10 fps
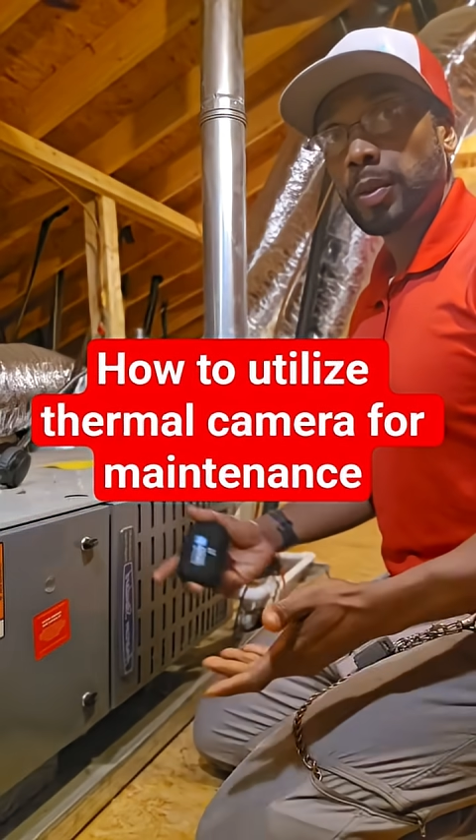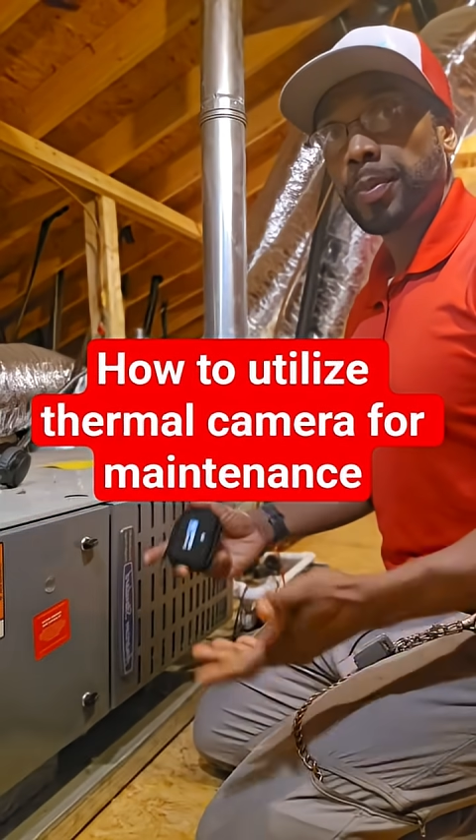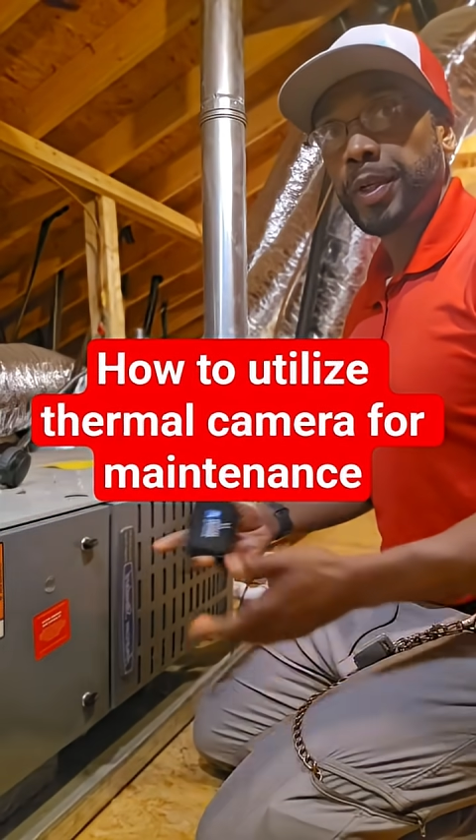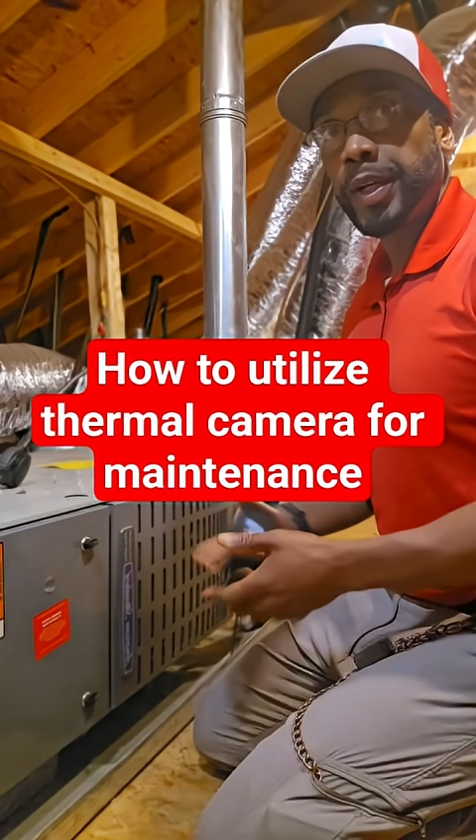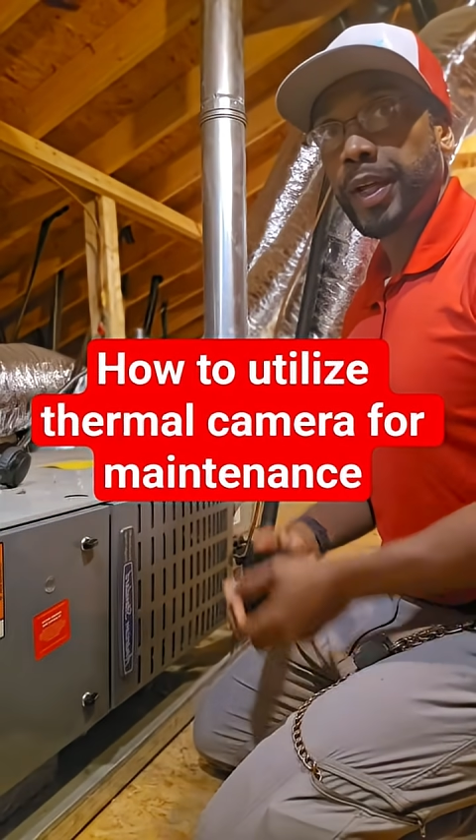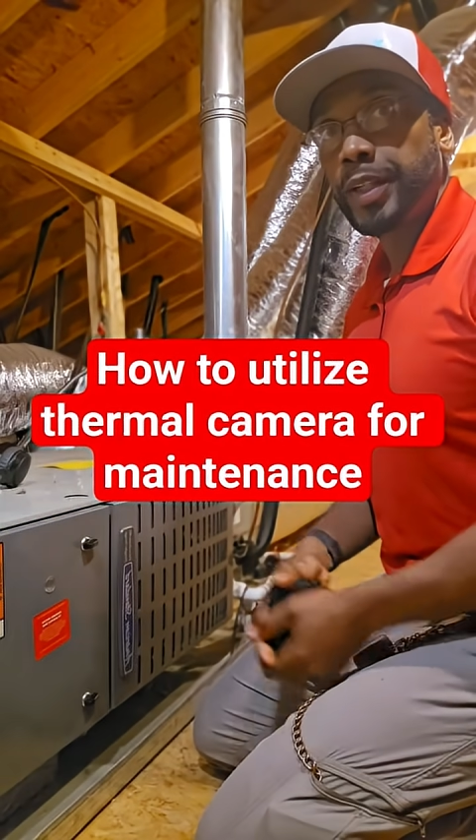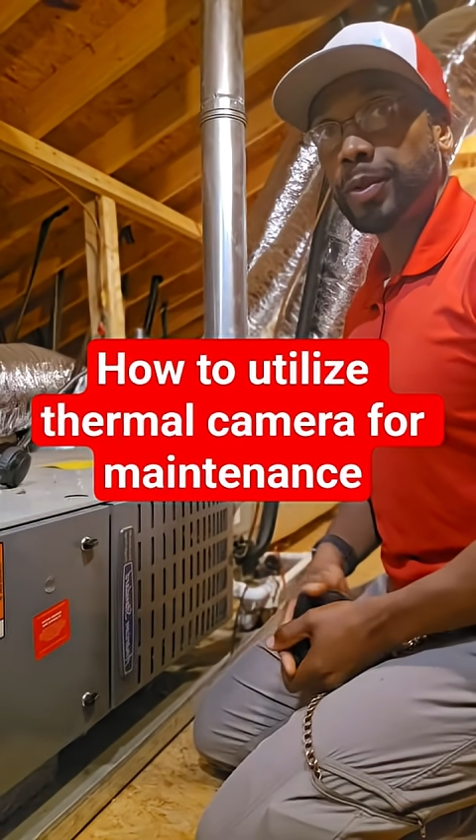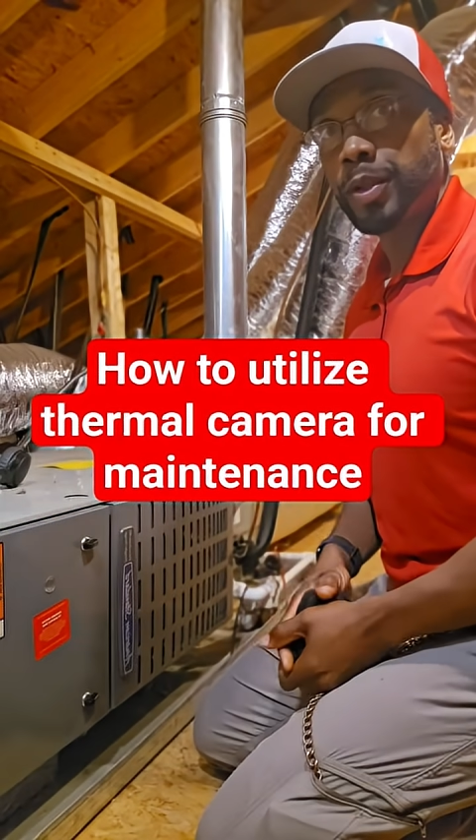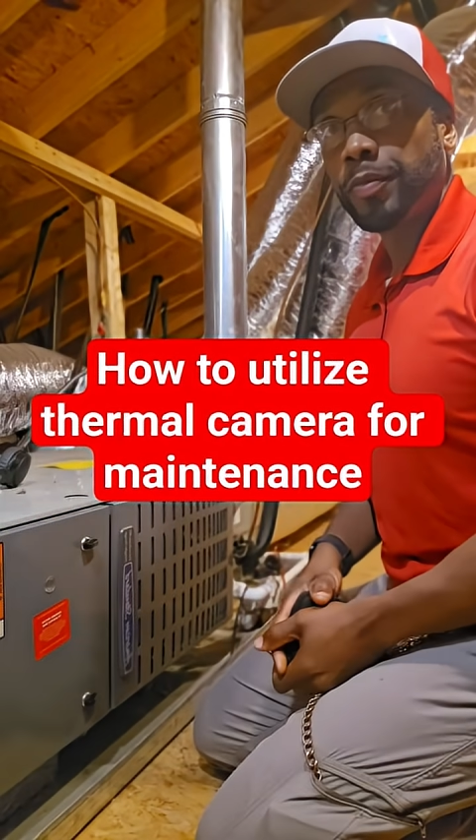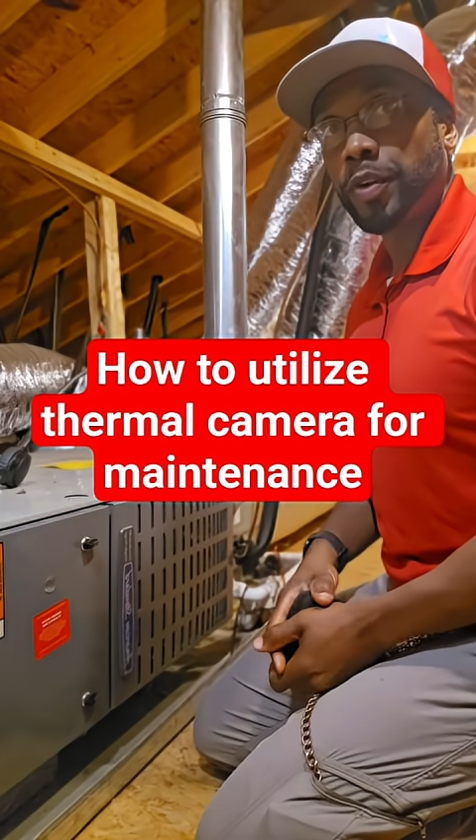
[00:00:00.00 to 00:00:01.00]
So I'm up in and out
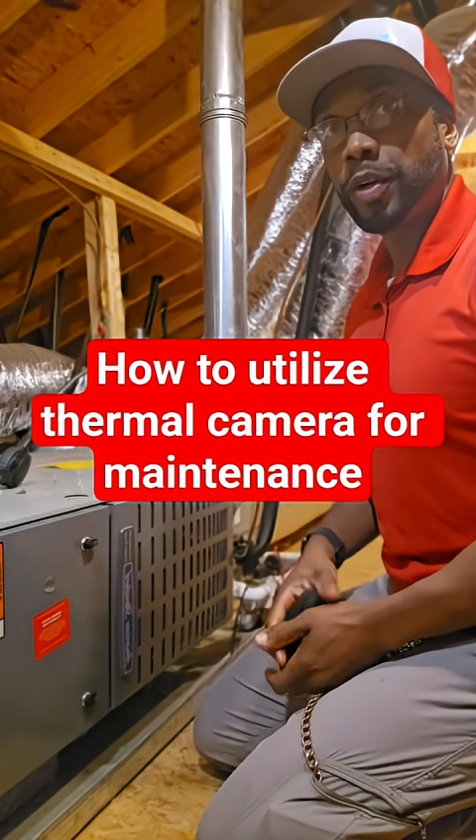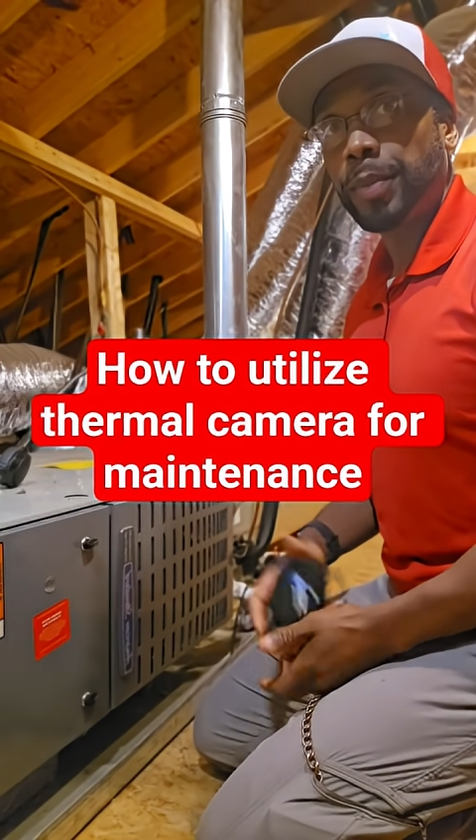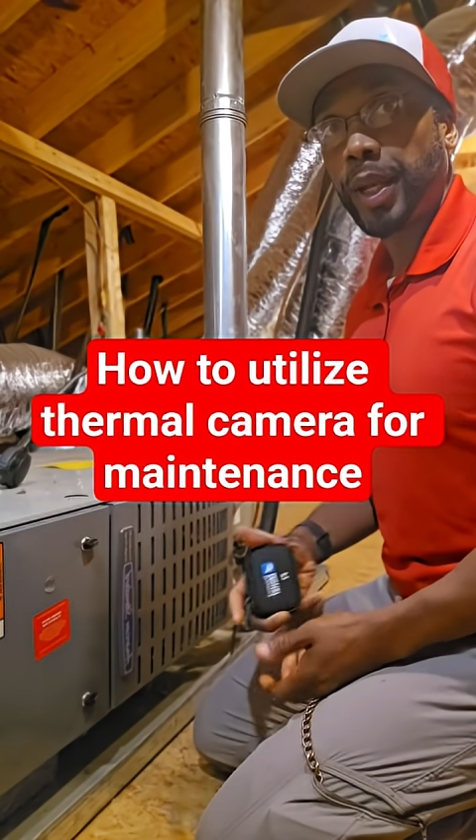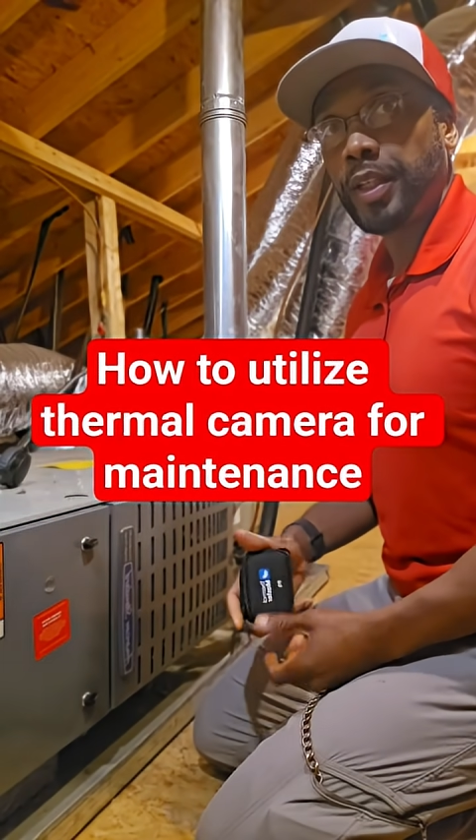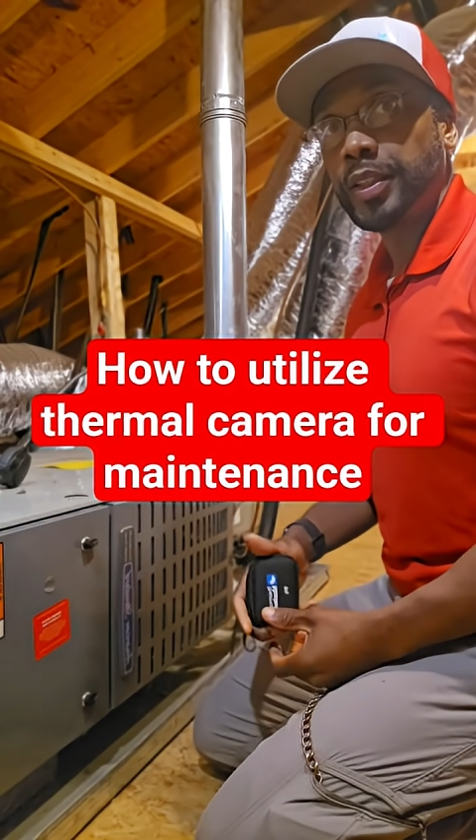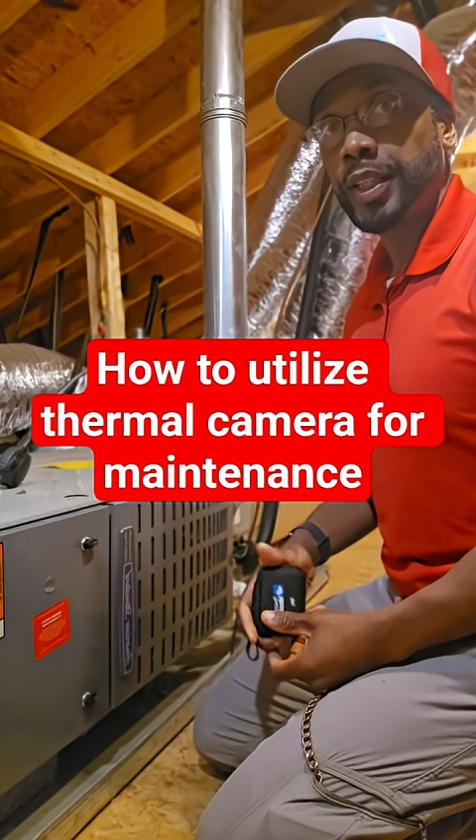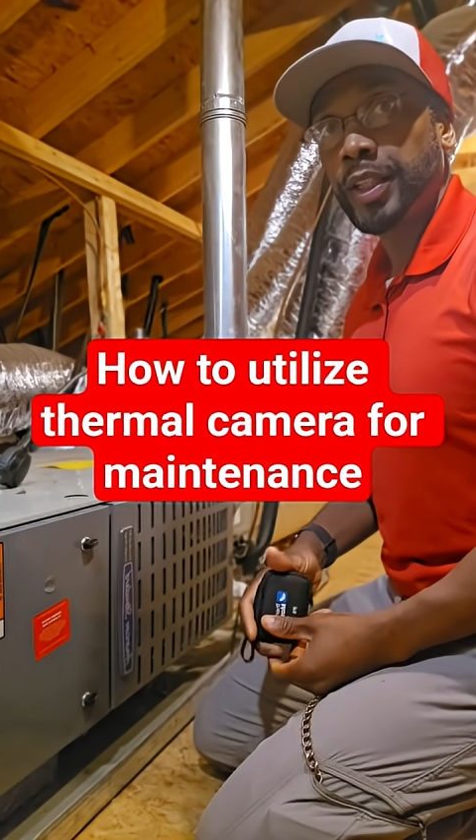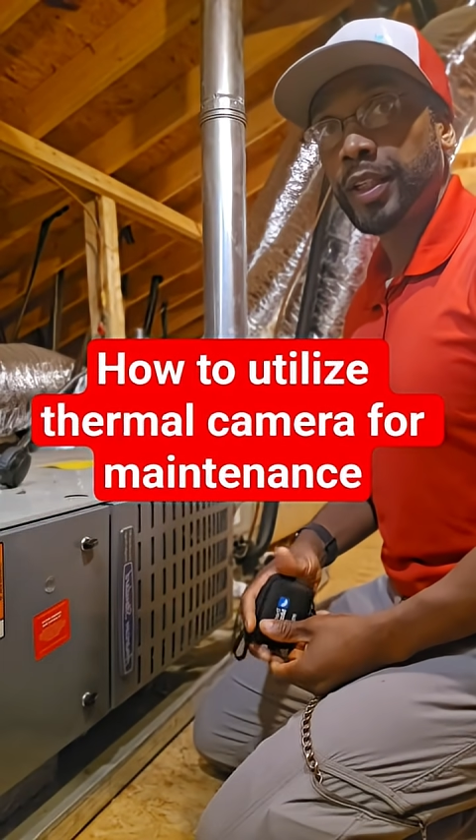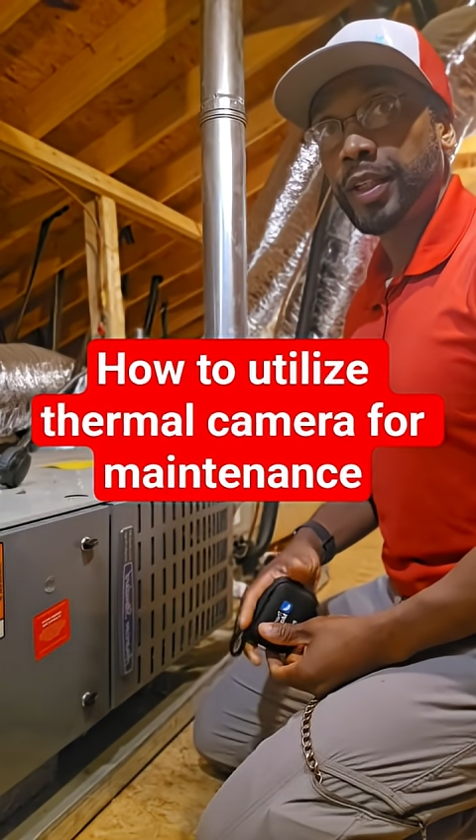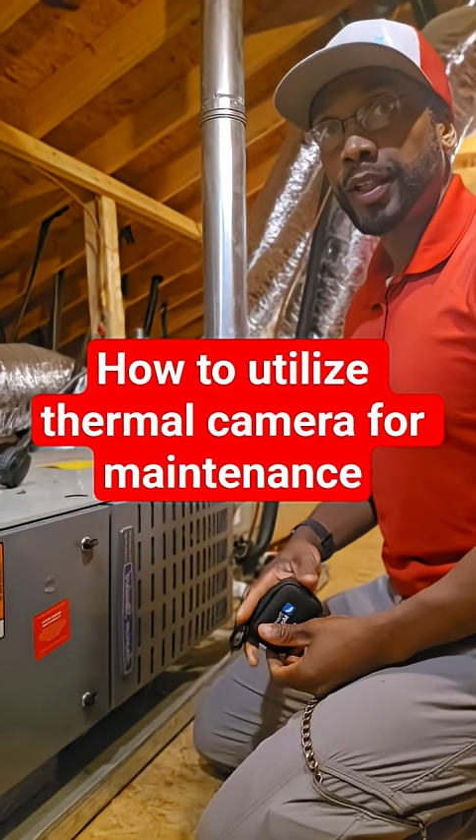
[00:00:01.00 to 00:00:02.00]
of doing a fall maintenance
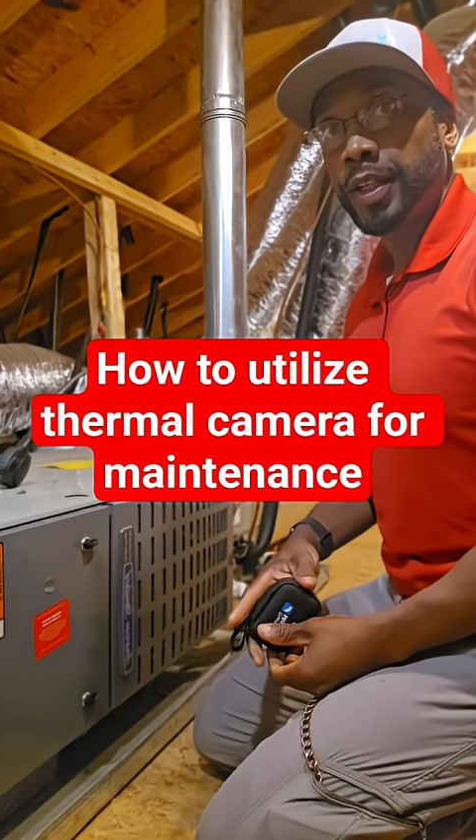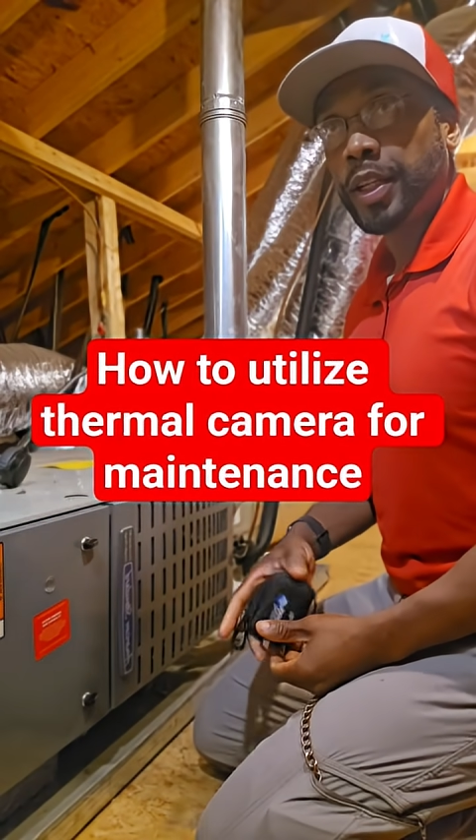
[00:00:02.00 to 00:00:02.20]
here,